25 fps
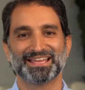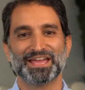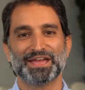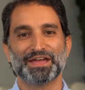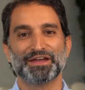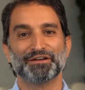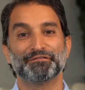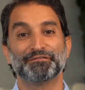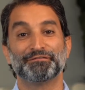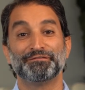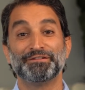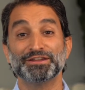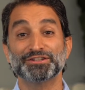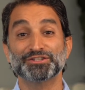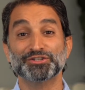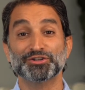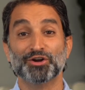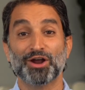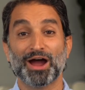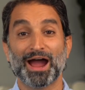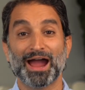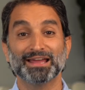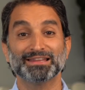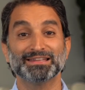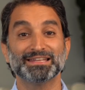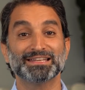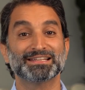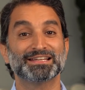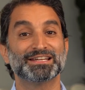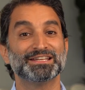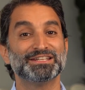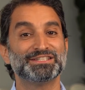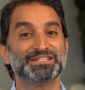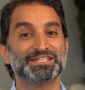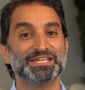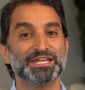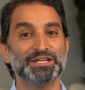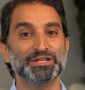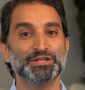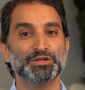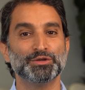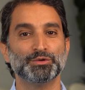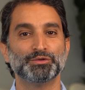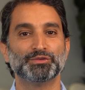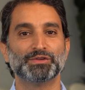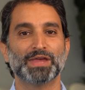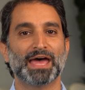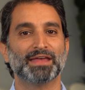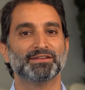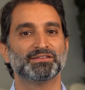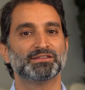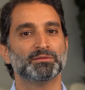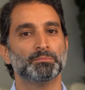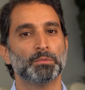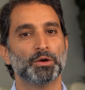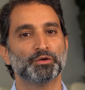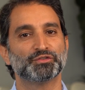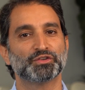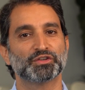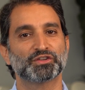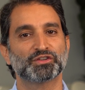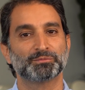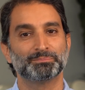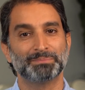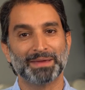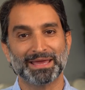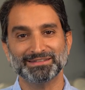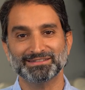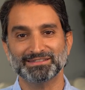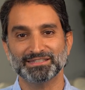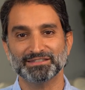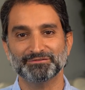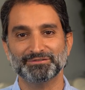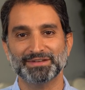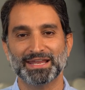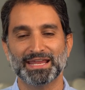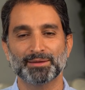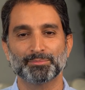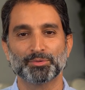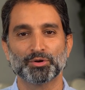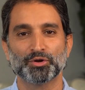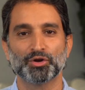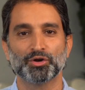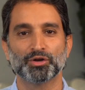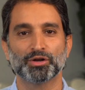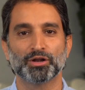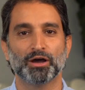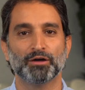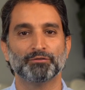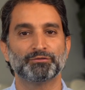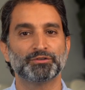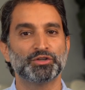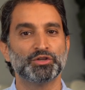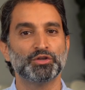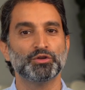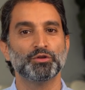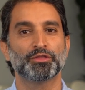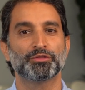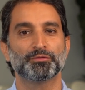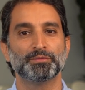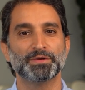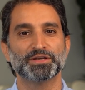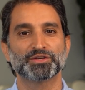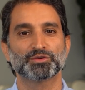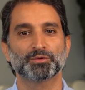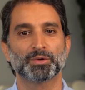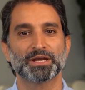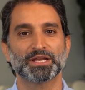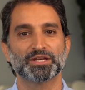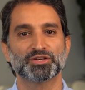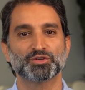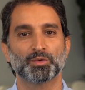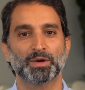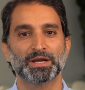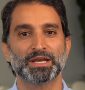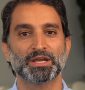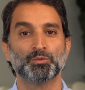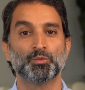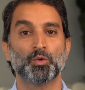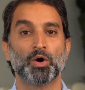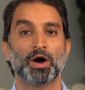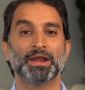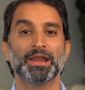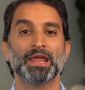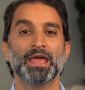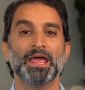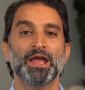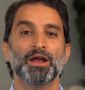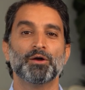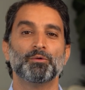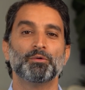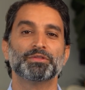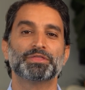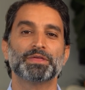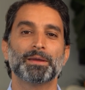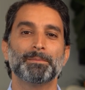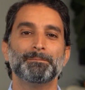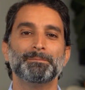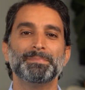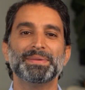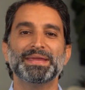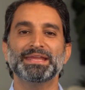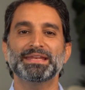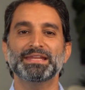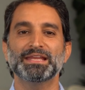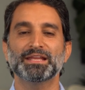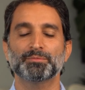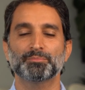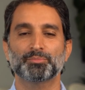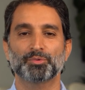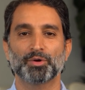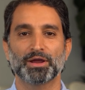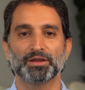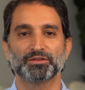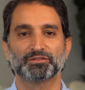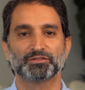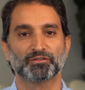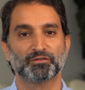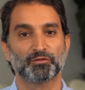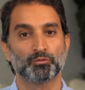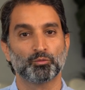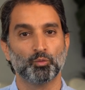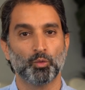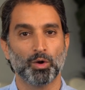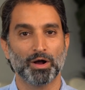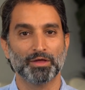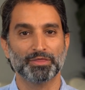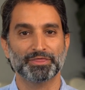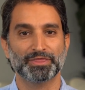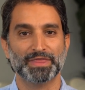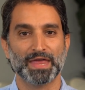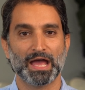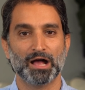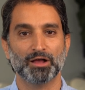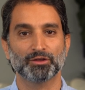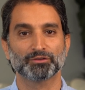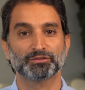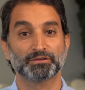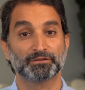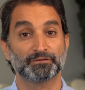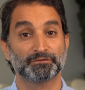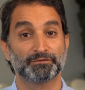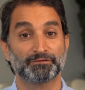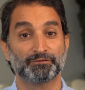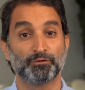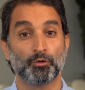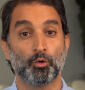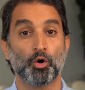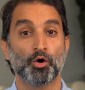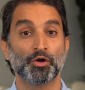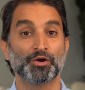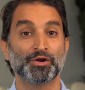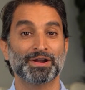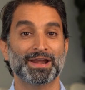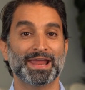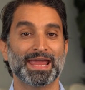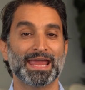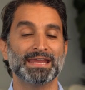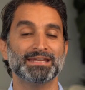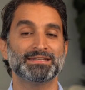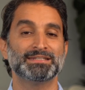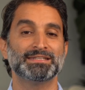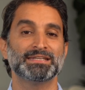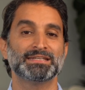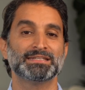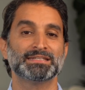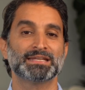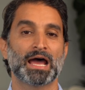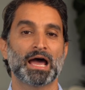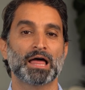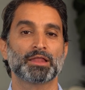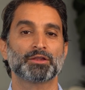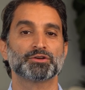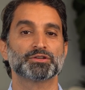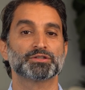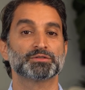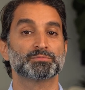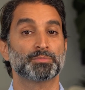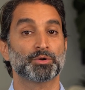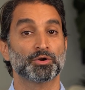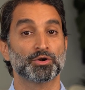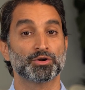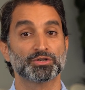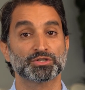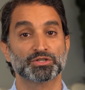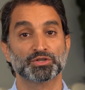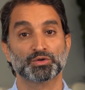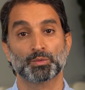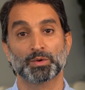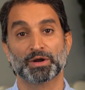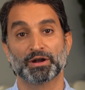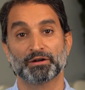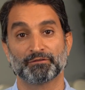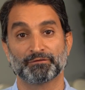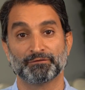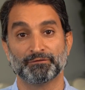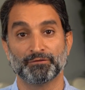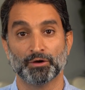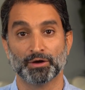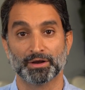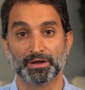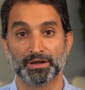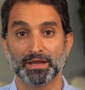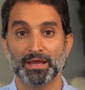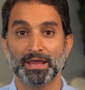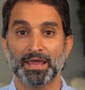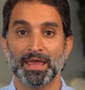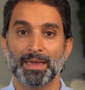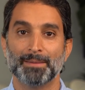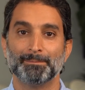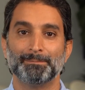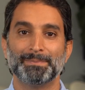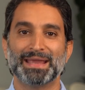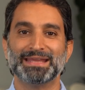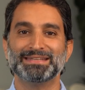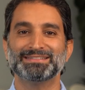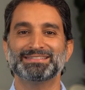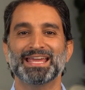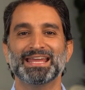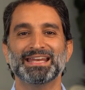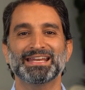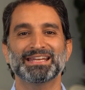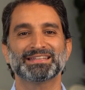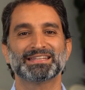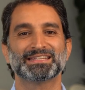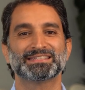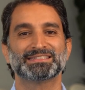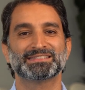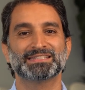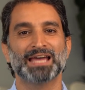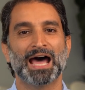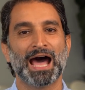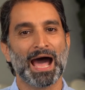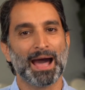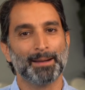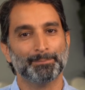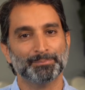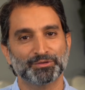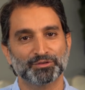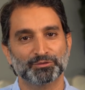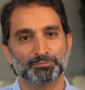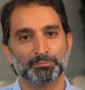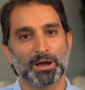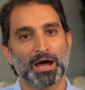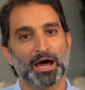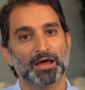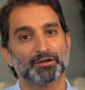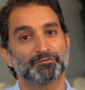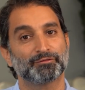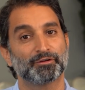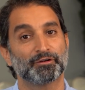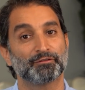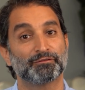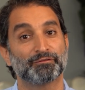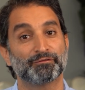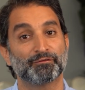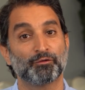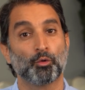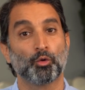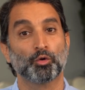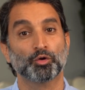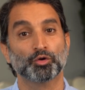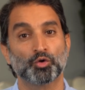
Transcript: Fisher Island continues as the most expensive neighborhood of Q3 2021 with a median price of $1,418 per square foot, maintaining the top spot for 4